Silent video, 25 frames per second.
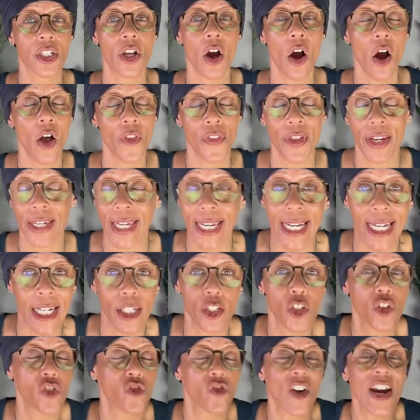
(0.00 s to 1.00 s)
start the
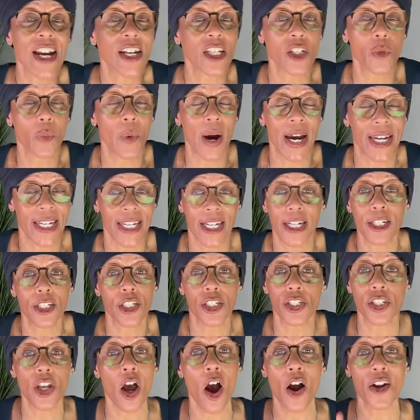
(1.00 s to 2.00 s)
link straight away. You
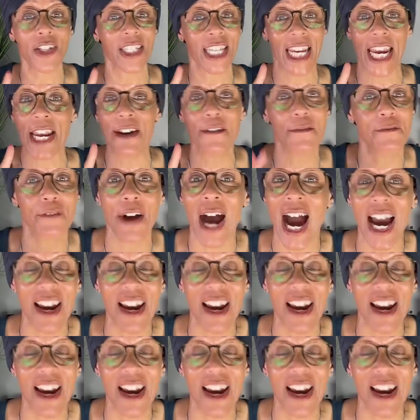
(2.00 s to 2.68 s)
can start it in